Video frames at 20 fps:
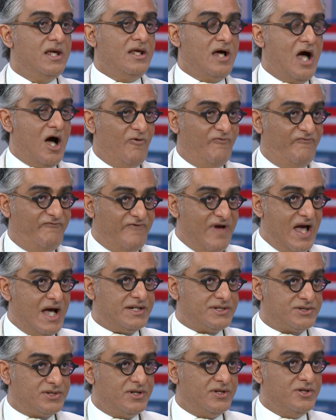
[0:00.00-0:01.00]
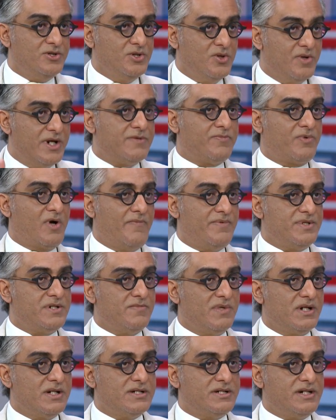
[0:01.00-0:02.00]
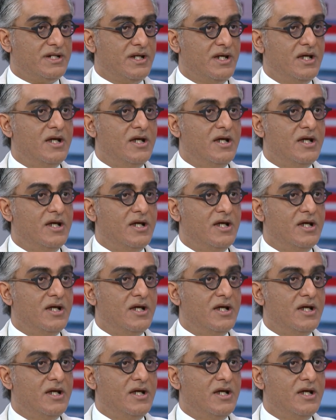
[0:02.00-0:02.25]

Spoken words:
How fast you hit profitability.